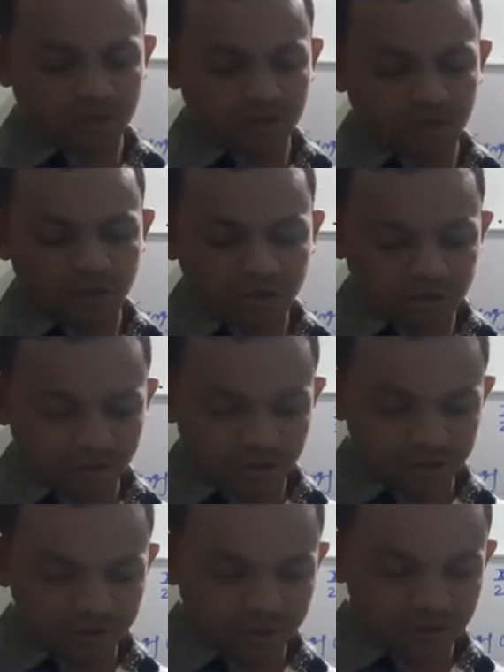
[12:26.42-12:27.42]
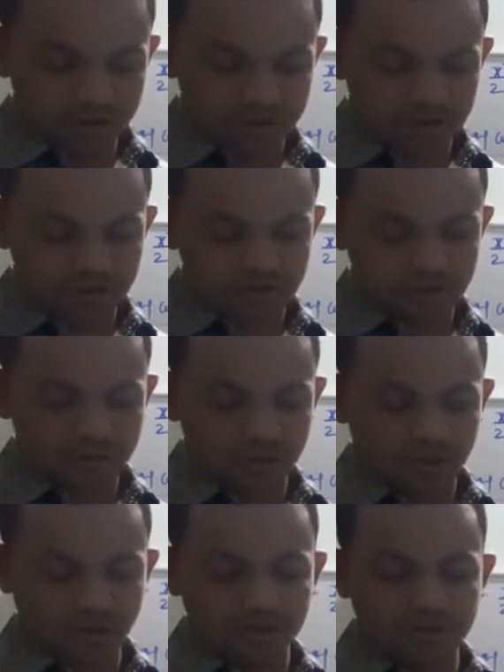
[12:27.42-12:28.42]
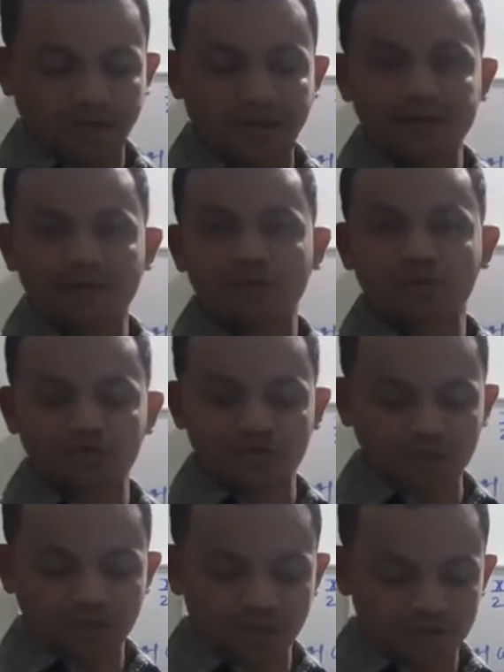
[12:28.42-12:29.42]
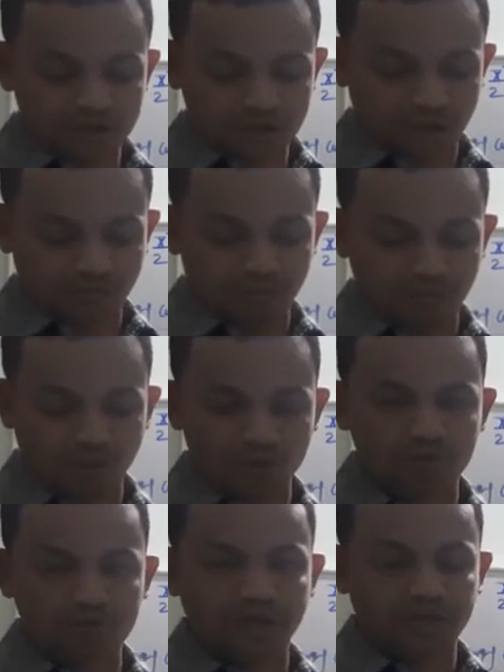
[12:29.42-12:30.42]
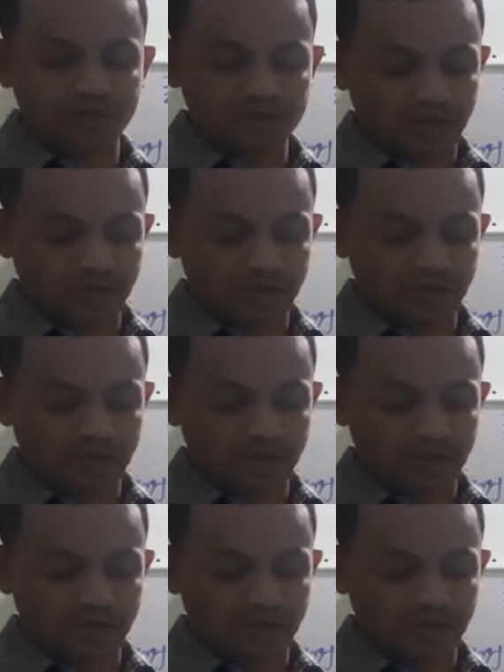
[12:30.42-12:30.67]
it contains a nitrogenous compound, that is